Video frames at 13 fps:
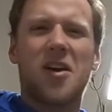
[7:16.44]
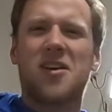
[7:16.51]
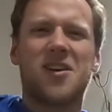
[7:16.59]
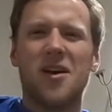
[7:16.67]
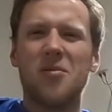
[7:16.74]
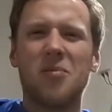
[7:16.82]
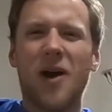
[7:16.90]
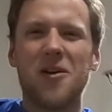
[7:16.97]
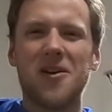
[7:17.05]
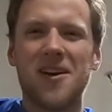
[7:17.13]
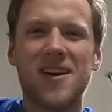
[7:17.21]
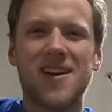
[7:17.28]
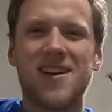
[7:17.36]

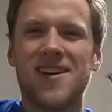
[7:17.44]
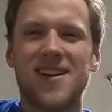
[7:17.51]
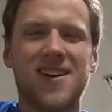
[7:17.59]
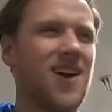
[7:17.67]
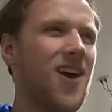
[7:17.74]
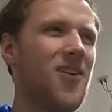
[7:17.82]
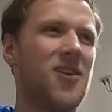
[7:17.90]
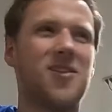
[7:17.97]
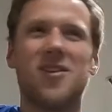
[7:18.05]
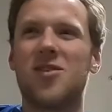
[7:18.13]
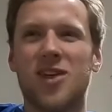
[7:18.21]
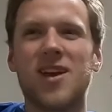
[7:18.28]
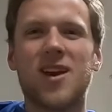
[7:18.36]
gunpowder?
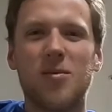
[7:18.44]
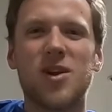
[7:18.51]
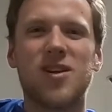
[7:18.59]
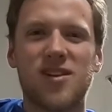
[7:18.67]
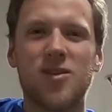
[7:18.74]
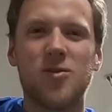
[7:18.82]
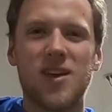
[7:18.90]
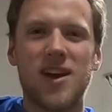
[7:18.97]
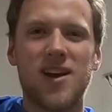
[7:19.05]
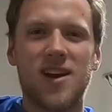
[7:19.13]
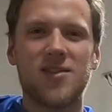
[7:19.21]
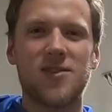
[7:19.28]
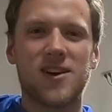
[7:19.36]
You think I'm going to shoot that
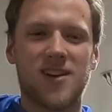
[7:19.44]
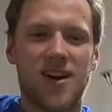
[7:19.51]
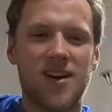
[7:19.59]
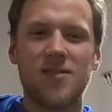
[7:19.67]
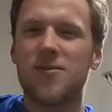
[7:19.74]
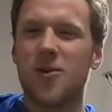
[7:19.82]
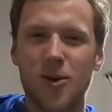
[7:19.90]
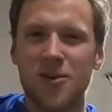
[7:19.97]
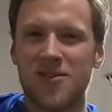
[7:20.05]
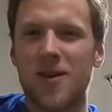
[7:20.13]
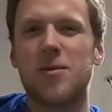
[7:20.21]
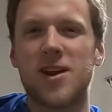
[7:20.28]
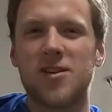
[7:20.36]
out of a gun? Of course
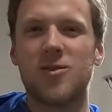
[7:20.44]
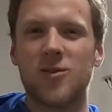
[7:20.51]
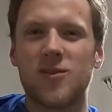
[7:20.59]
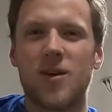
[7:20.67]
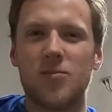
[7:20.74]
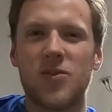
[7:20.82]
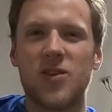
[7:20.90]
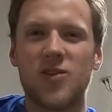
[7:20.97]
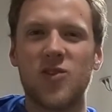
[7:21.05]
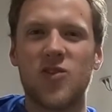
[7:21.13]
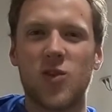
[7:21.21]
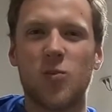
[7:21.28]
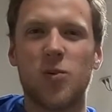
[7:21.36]
I'm going to do something
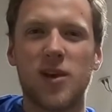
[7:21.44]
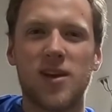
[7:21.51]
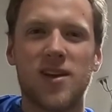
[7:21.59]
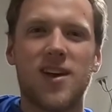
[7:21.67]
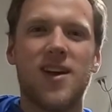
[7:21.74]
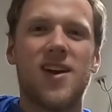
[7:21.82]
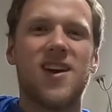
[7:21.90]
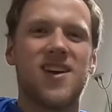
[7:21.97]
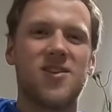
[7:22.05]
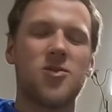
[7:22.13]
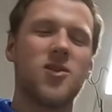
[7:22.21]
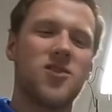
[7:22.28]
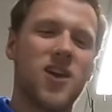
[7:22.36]
stupid. And
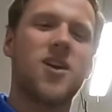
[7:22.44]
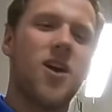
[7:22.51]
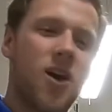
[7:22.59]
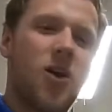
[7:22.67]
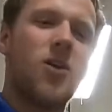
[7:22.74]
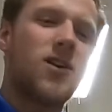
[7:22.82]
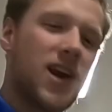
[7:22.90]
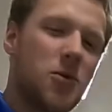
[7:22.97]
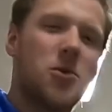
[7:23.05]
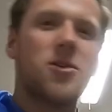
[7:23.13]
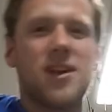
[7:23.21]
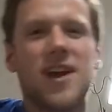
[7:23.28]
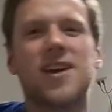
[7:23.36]
so he's like, oh, okay,
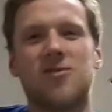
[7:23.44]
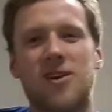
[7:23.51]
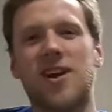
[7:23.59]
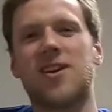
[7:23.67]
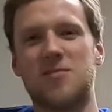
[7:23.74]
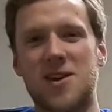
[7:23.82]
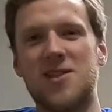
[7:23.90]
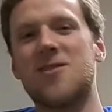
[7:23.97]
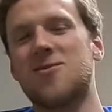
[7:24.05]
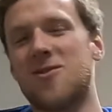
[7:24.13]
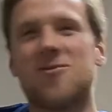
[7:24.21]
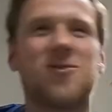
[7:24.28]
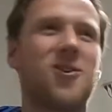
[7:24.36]
well then I can recommend
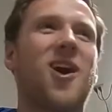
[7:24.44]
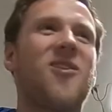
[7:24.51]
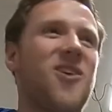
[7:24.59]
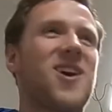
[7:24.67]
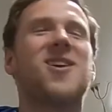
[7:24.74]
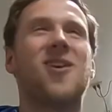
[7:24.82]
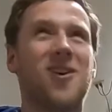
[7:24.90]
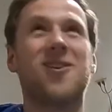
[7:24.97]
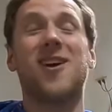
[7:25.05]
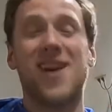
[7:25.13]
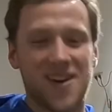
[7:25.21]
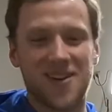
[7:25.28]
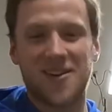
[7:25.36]
this one for you. I'm like, oh,
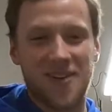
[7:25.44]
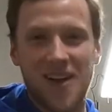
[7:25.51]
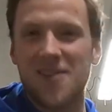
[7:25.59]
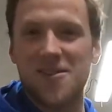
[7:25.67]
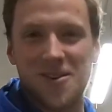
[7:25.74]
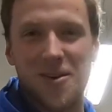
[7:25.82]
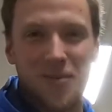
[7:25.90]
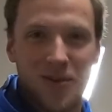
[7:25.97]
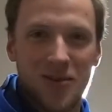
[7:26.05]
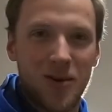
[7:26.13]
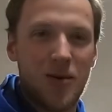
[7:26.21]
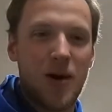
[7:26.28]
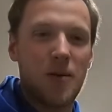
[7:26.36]
great. Glad you know me
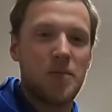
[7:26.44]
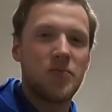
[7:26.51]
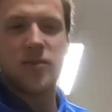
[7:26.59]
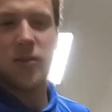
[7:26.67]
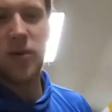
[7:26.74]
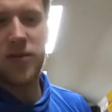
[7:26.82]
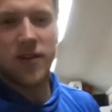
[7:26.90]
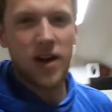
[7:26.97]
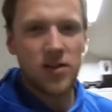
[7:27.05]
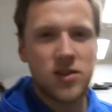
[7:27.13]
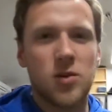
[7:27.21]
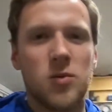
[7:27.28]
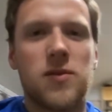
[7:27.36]
so well. So we've
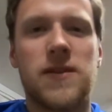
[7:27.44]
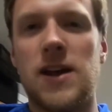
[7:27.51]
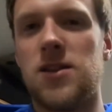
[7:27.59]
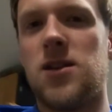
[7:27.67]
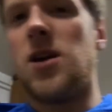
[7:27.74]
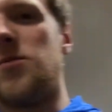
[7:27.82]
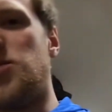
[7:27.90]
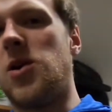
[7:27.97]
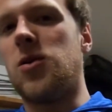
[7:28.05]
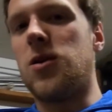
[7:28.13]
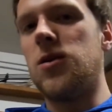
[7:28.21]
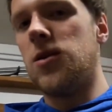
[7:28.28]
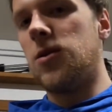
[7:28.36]
got the
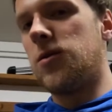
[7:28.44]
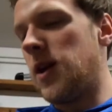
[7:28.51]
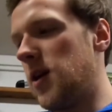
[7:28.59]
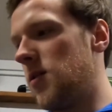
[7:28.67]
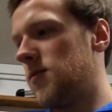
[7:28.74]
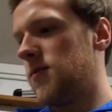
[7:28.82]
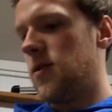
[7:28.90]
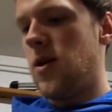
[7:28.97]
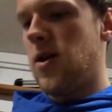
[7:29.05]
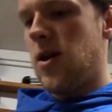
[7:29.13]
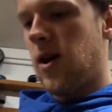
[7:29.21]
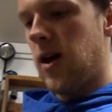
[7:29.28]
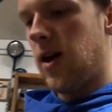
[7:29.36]
gunpowder, okay?
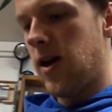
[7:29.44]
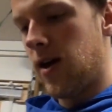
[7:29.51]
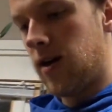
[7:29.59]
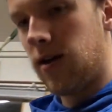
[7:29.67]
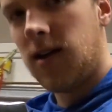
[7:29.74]
And